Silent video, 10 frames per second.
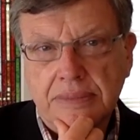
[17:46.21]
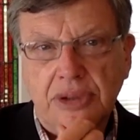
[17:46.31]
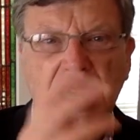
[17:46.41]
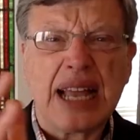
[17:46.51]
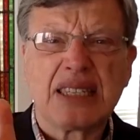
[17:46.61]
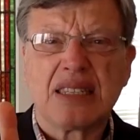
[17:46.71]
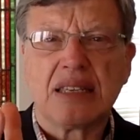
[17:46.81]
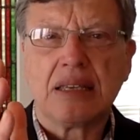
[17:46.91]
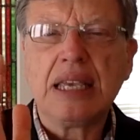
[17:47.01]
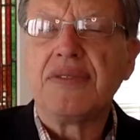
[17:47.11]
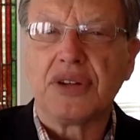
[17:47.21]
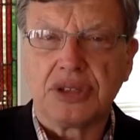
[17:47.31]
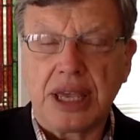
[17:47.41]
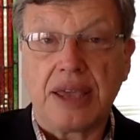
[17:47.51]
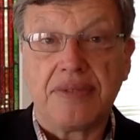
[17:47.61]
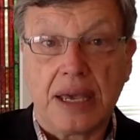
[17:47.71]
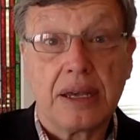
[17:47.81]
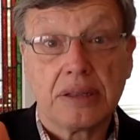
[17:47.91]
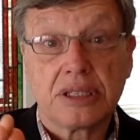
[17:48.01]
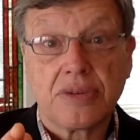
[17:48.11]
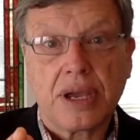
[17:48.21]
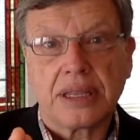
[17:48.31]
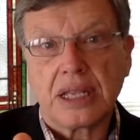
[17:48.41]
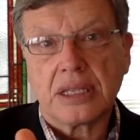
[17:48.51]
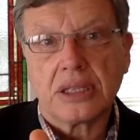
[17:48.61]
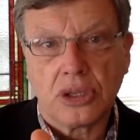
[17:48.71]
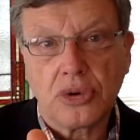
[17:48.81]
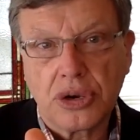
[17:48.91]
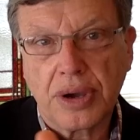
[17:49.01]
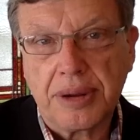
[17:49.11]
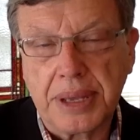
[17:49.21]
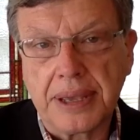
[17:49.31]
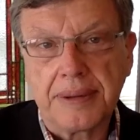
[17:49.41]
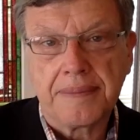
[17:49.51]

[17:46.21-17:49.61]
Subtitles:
Well, that's evil, Dave. Yeah, that's right. That, know your enemy.